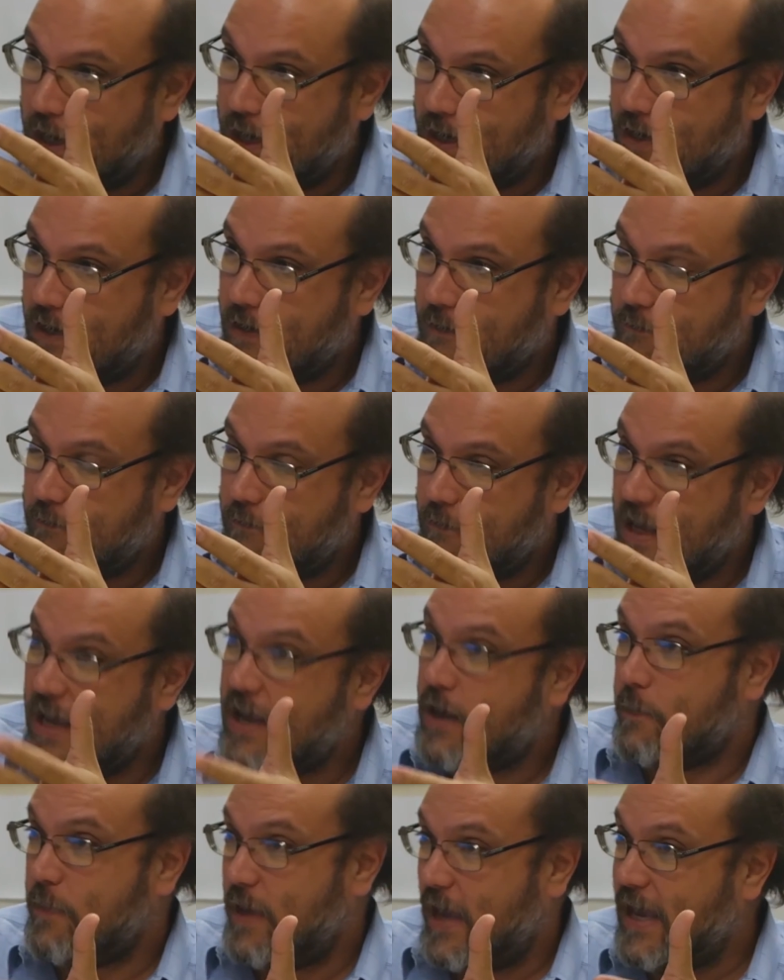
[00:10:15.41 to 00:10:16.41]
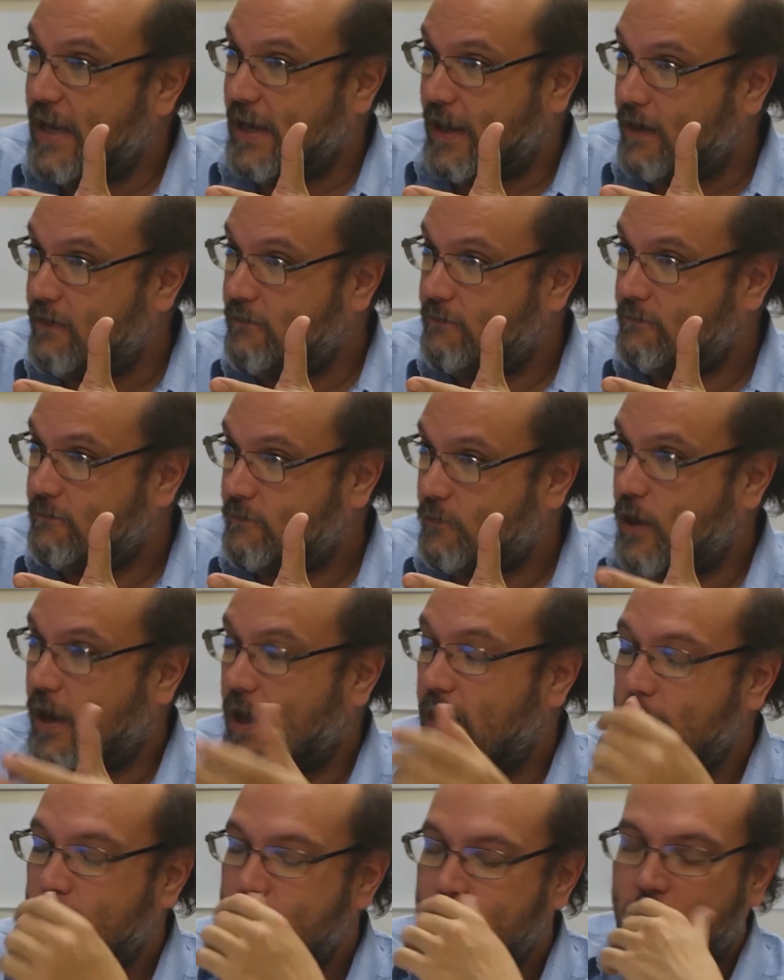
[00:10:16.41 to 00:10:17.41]
getting to eCompanion, mm-hmm.
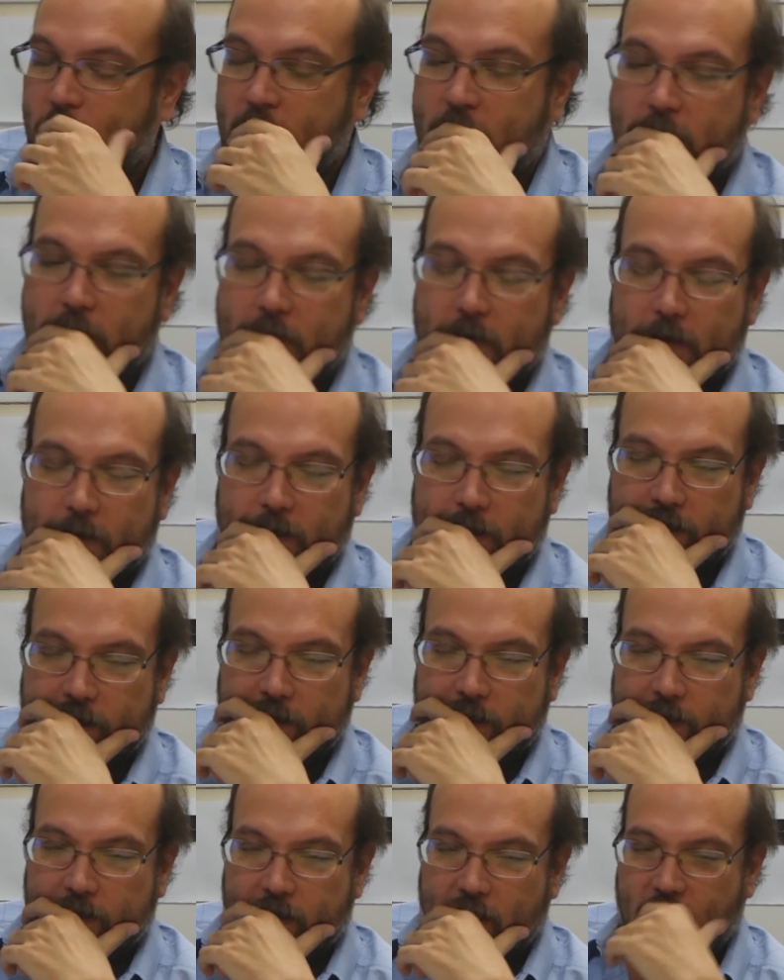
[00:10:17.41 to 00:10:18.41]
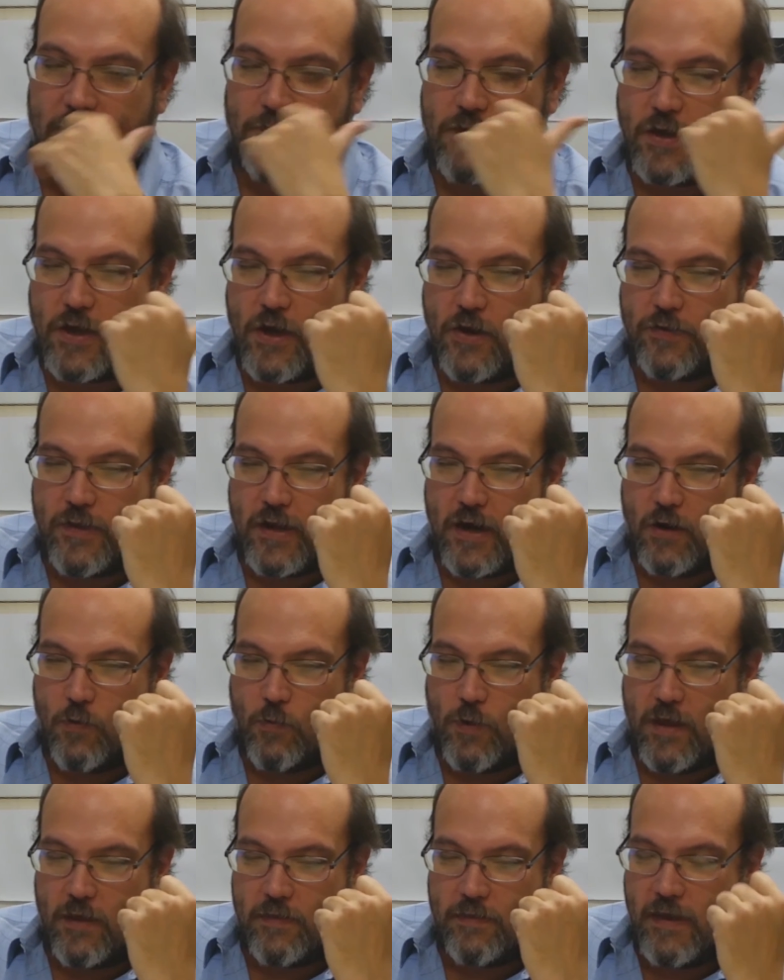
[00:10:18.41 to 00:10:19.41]
right? If you go there
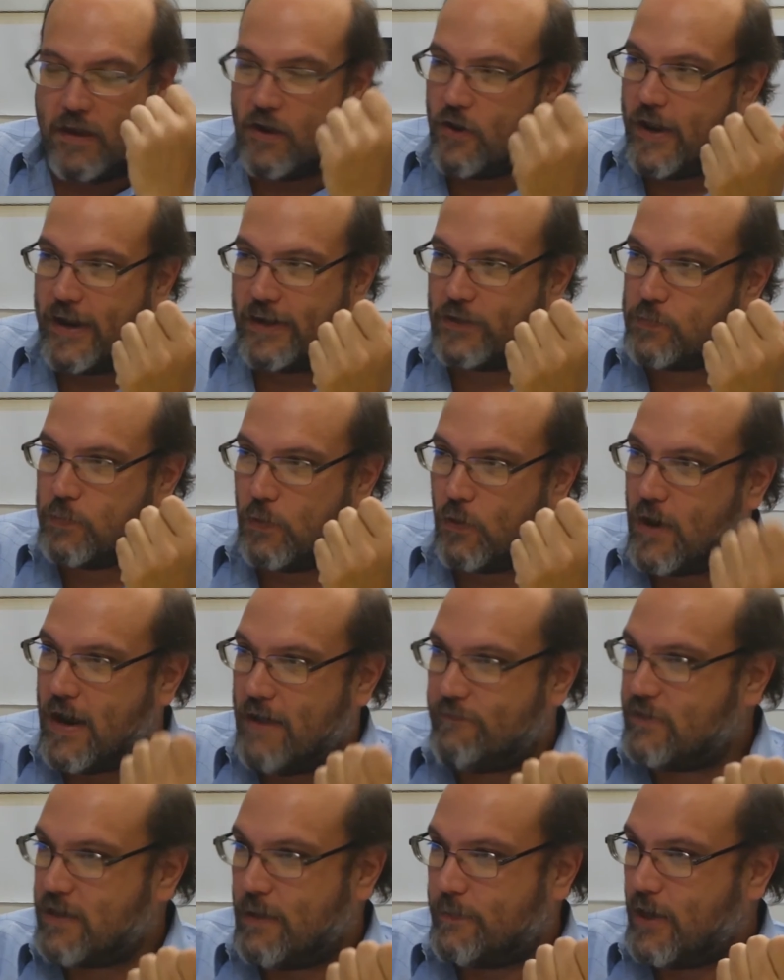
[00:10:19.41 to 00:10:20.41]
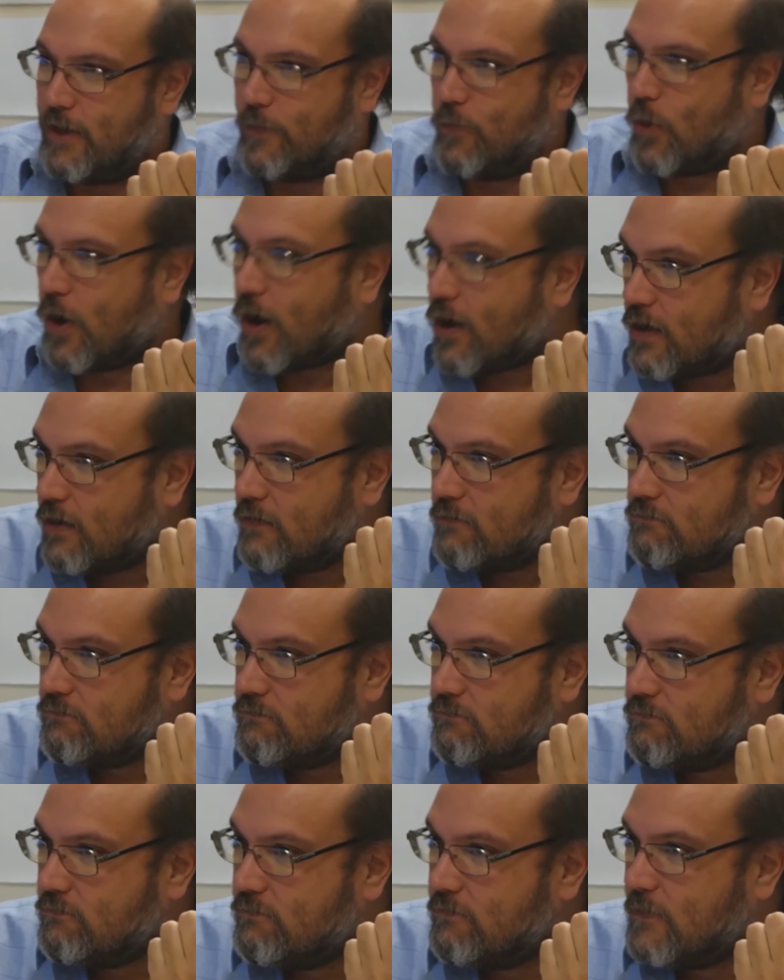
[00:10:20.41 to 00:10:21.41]
with Internet Explorer, half the time it doesn't work.
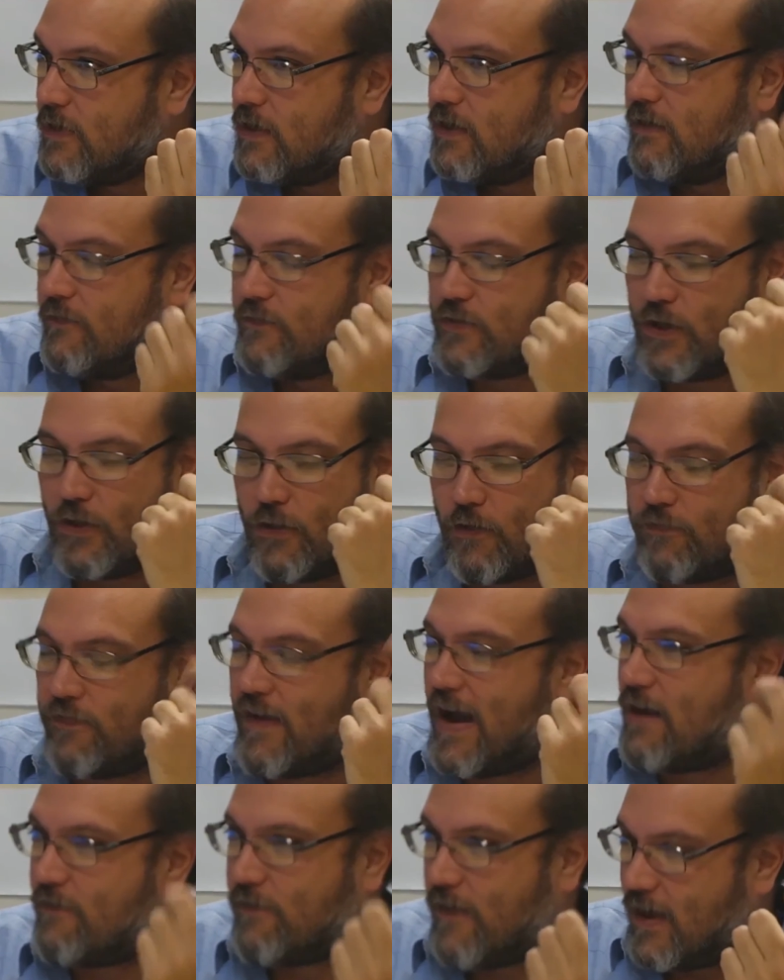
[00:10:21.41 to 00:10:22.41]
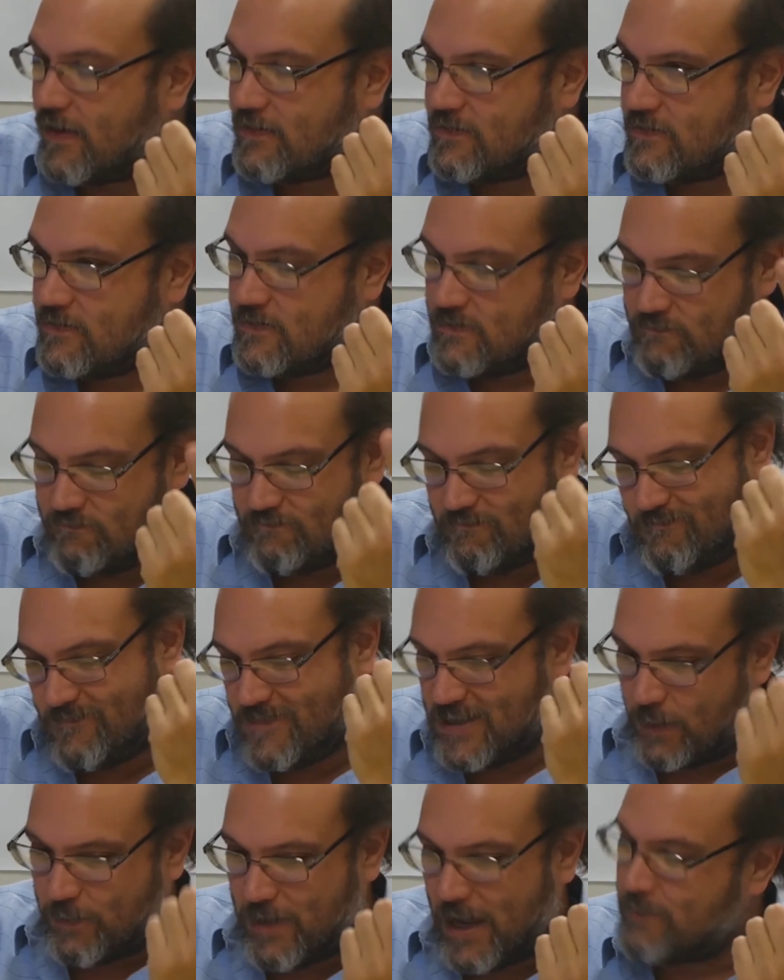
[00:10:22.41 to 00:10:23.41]
If you go there Firefox,
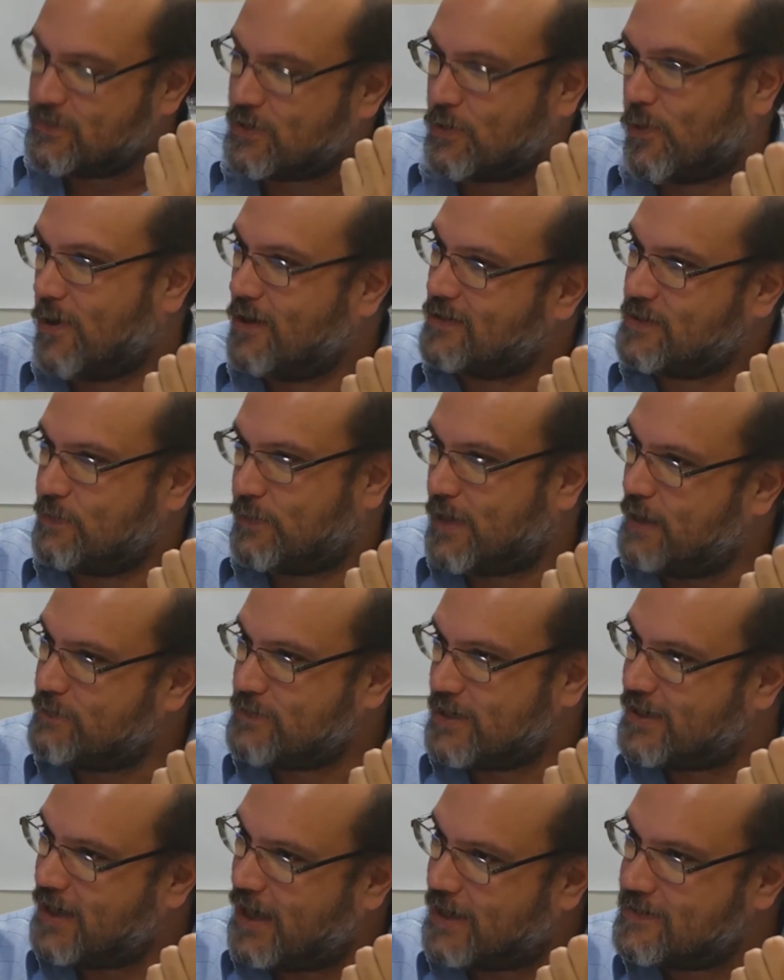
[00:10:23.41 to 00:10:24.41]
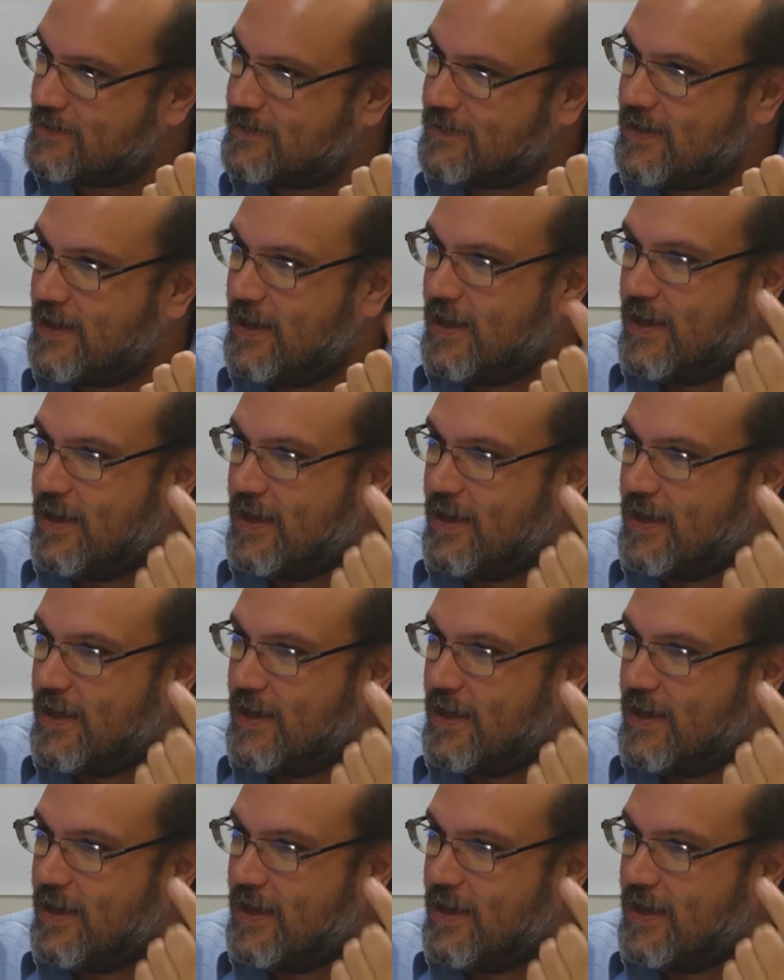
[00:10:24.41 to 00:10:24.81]
sometimes it works, sometimes it doesn't.